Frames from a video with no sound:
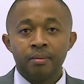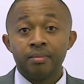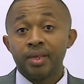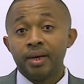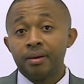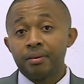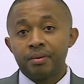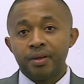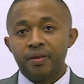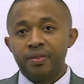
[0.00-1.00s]

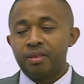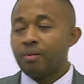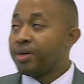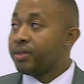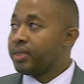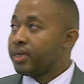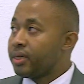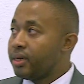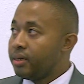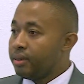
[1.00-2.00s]
the
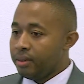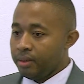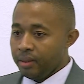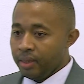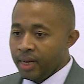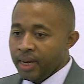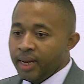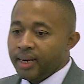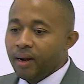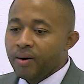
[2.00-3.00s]
building.
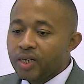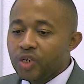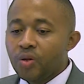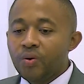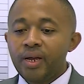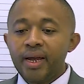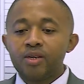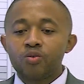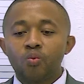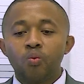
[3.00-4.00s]
Now let's look
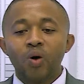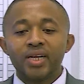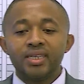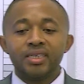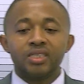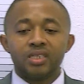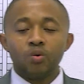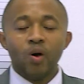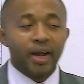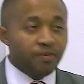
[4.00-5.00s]
at what is
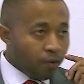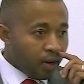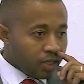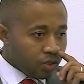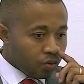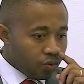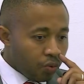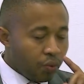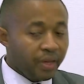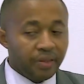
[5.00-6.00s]
required for us to
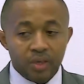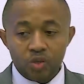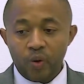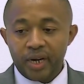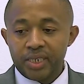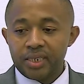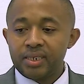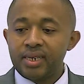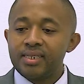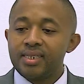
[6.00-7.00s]
do in this
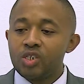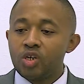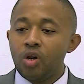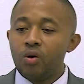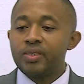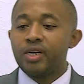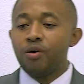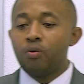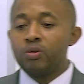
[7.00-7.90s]
question. It says, disclose a